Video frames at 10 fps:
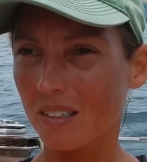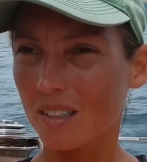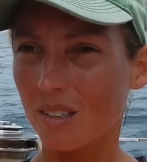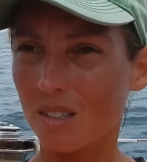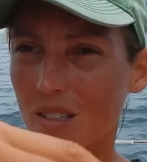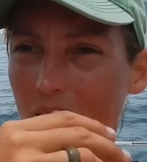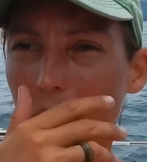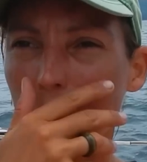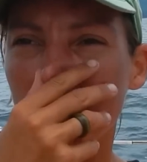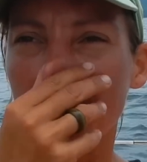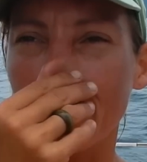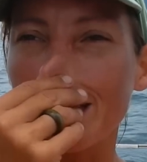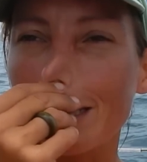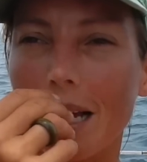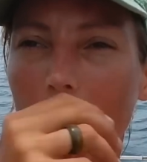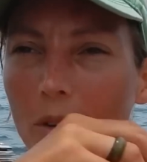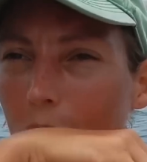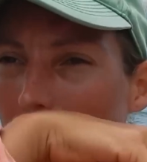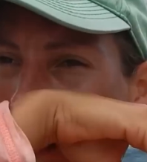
so there's a couple of things that we've been